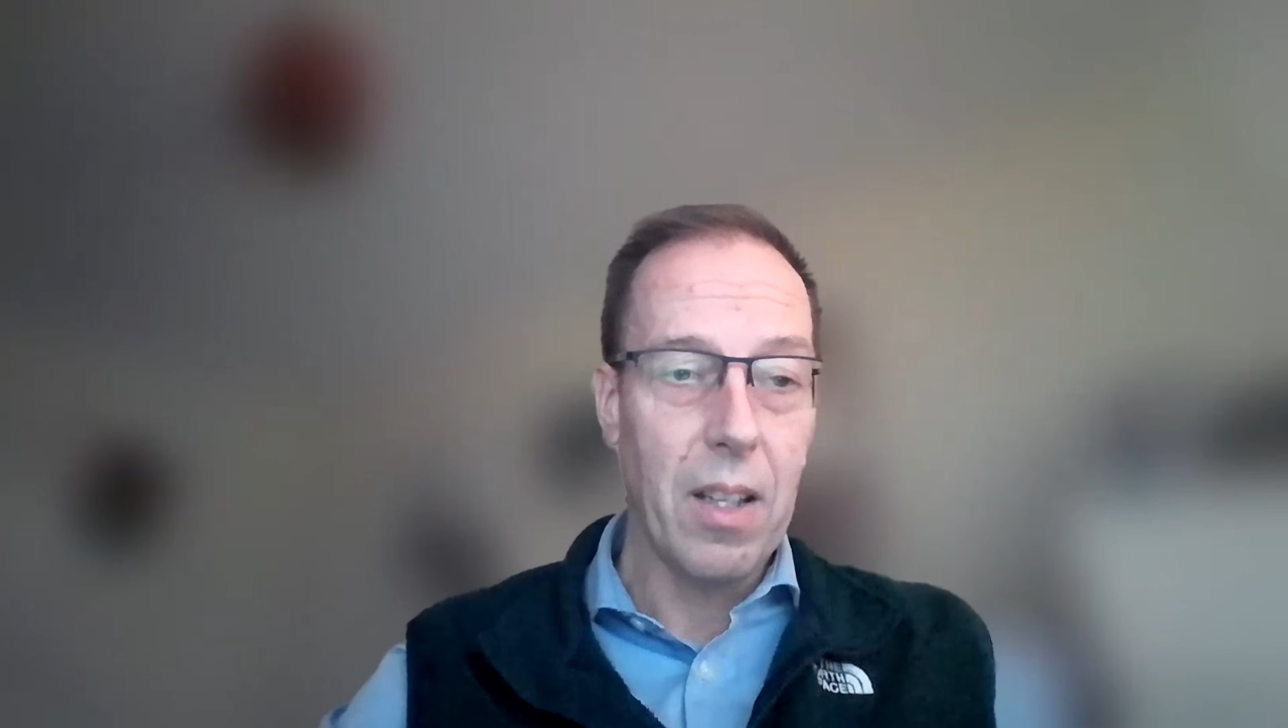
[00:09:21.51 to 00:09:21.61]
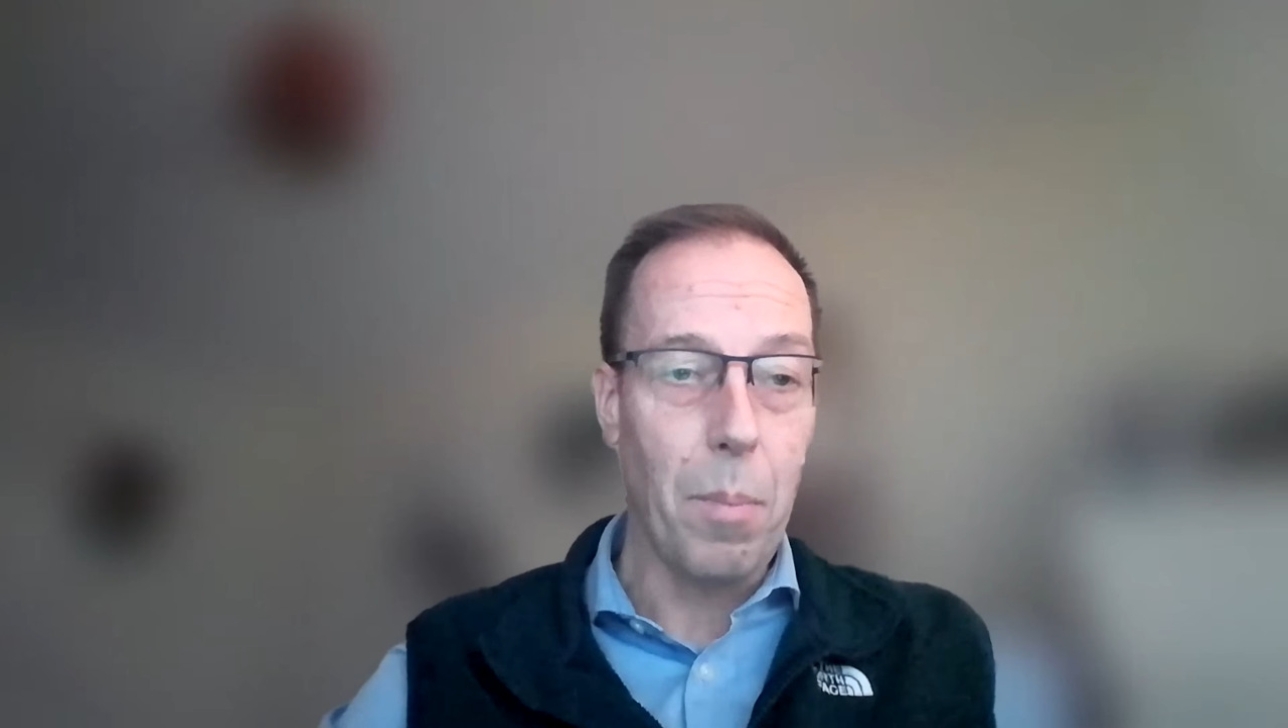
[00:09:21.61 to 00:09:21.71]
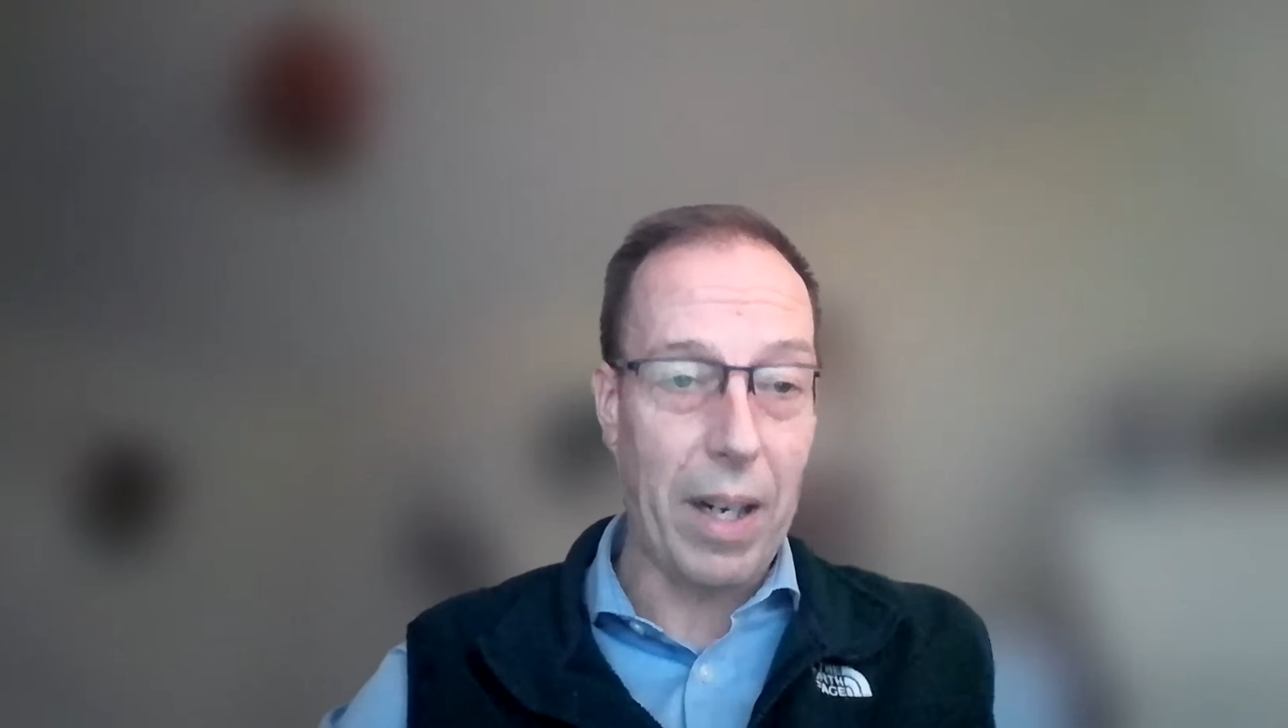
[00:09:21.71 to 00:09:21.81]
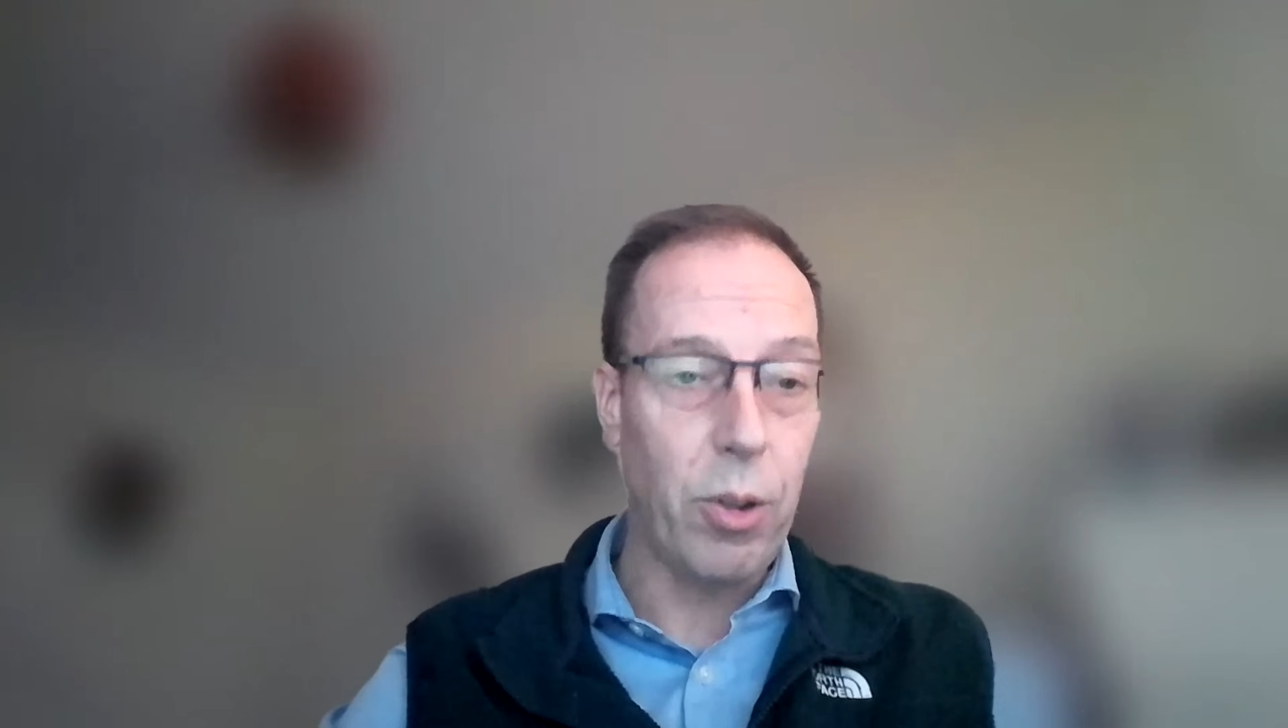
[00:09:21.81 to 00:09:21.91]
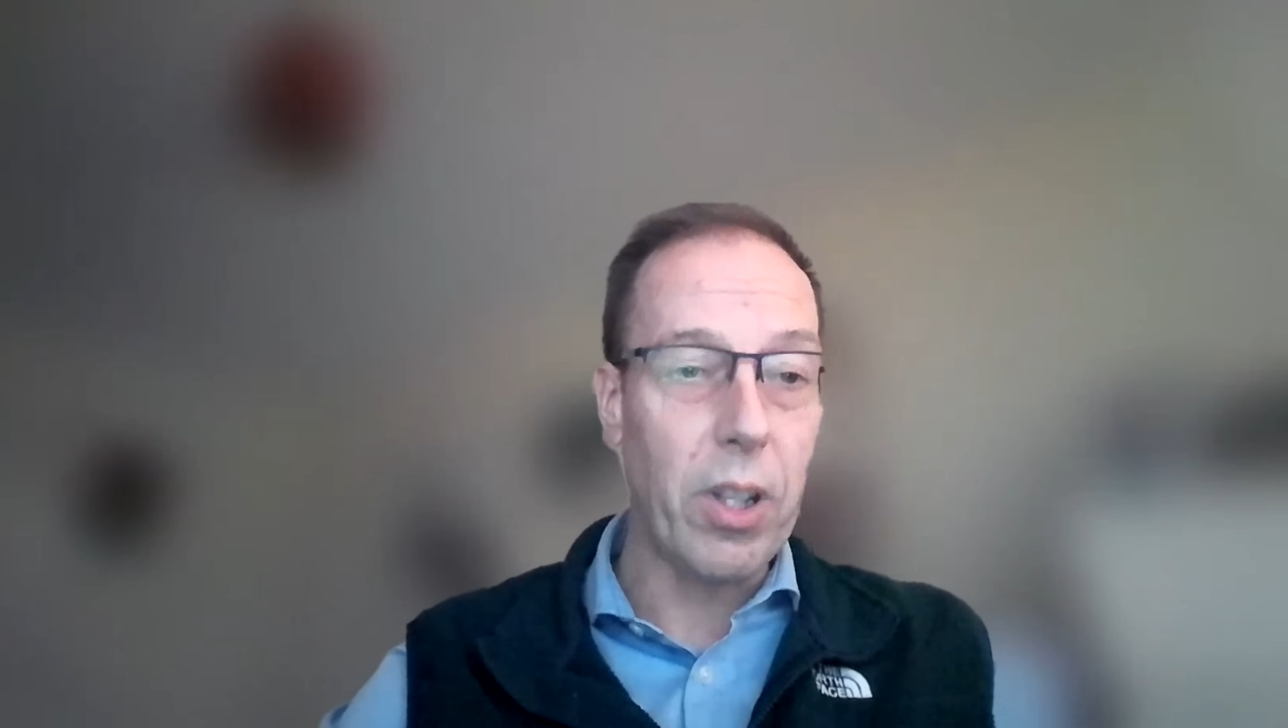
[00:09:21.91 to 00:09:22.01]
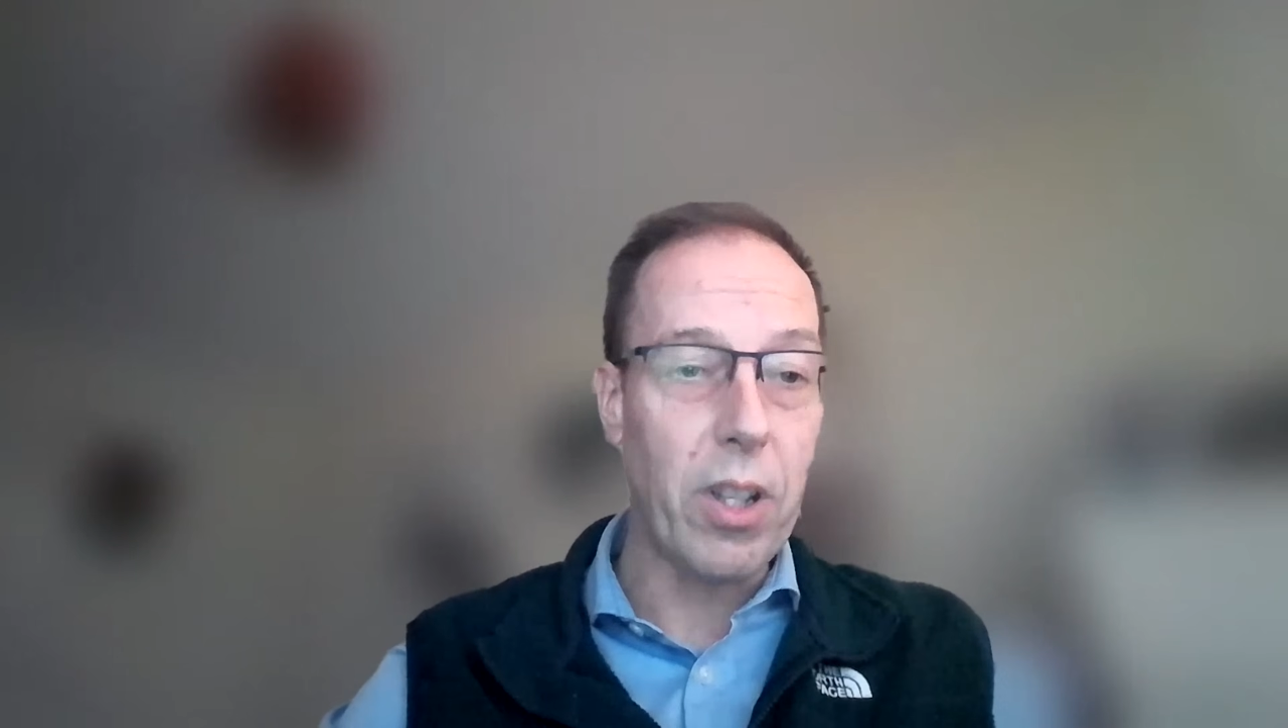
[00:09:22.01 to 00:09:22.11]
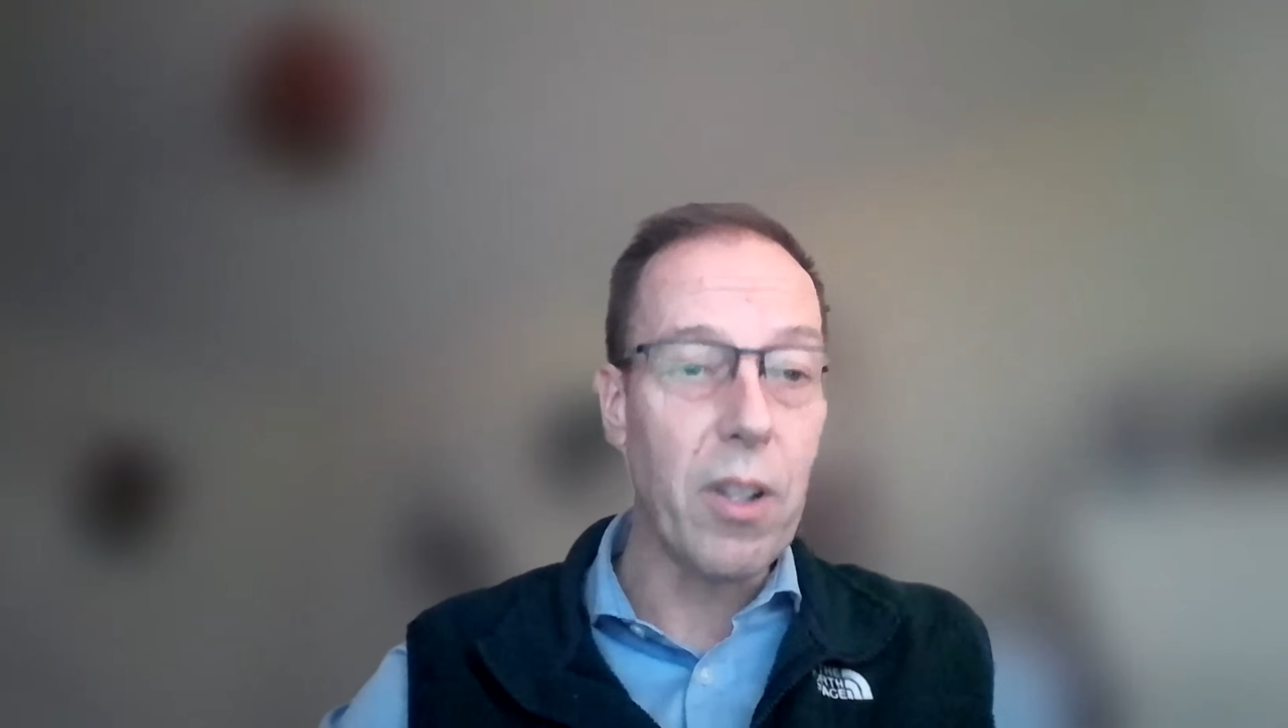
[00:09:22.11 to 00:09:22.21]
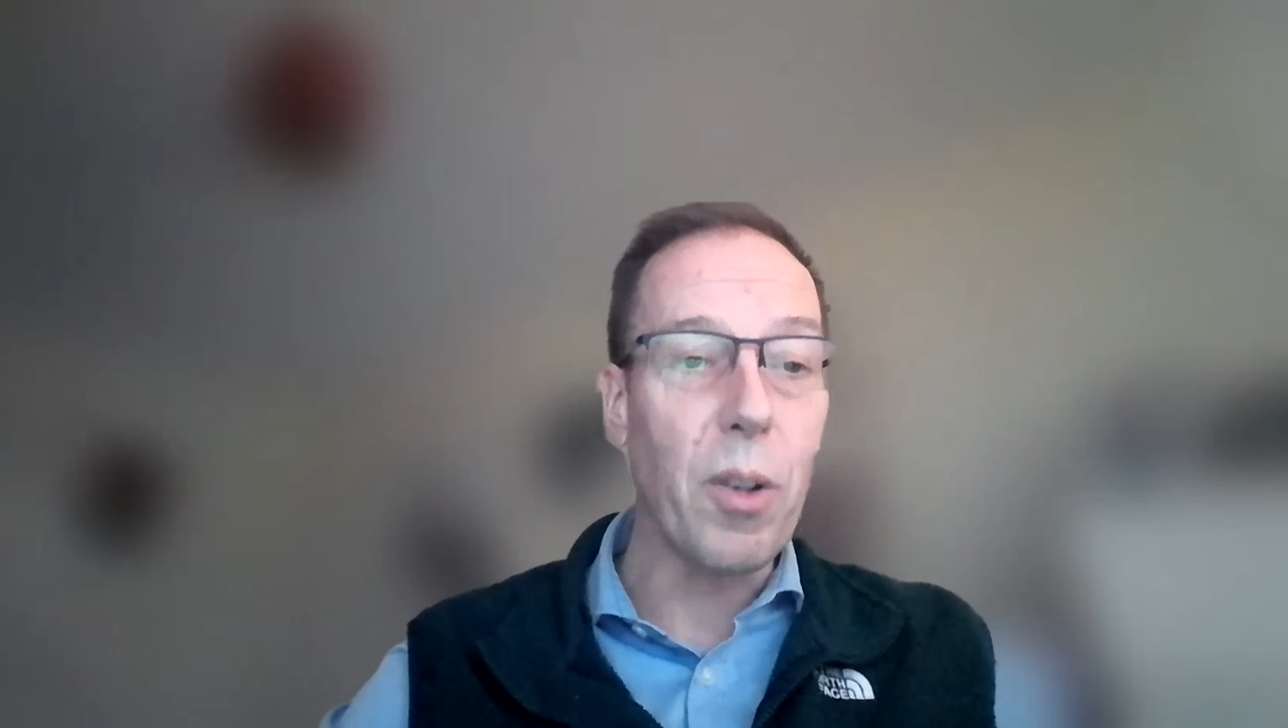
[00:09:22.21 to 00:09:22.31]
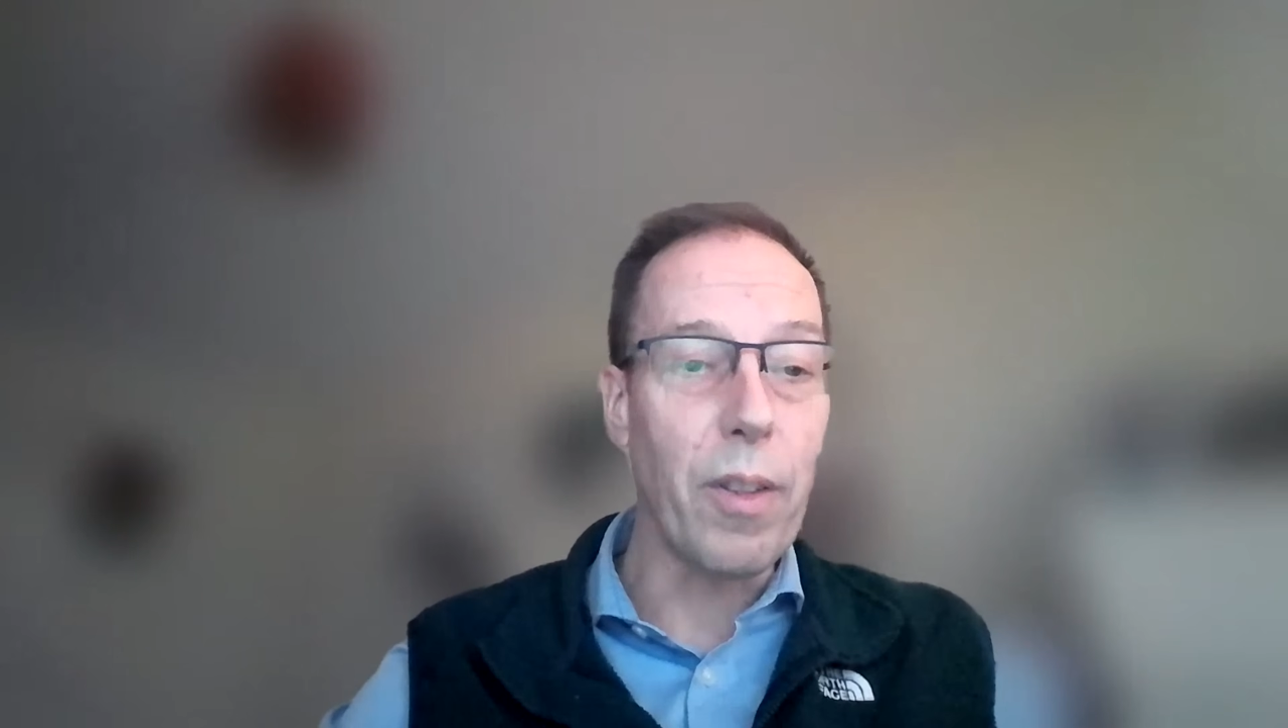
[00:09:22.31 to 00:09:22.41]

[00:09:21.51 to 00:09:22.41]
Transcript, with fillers: the battery